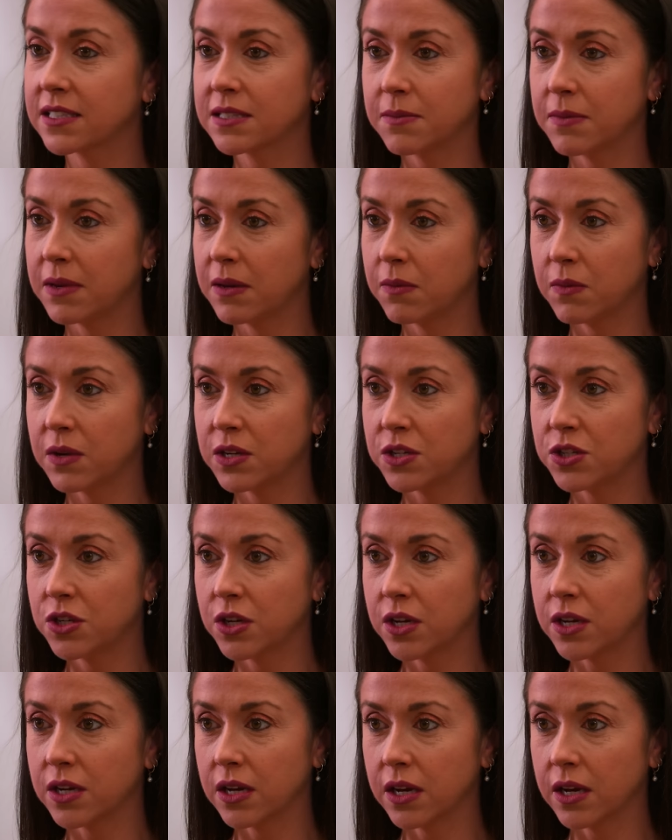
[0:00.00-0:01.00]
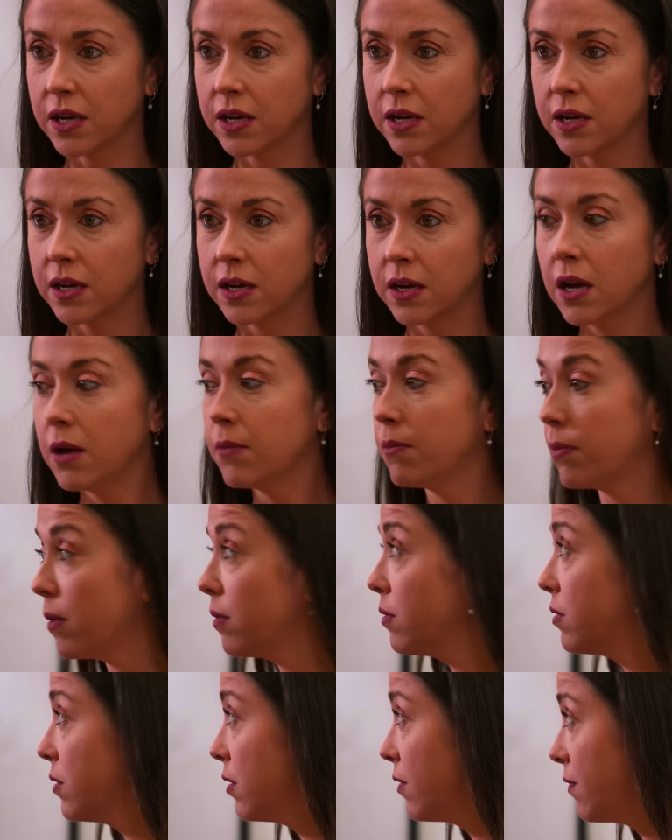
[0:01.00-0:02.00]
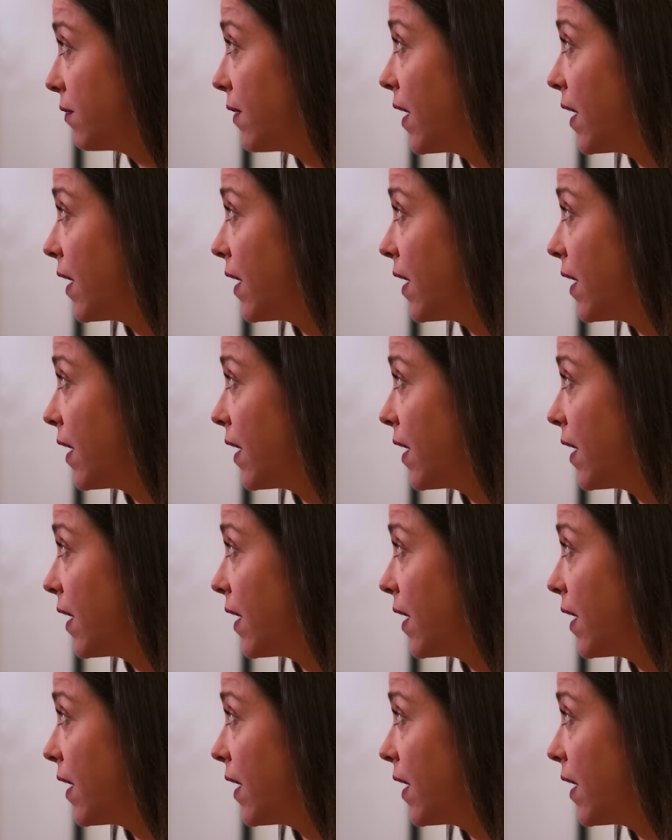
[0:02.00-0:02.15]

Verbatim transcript: doesn't mean we should. Both your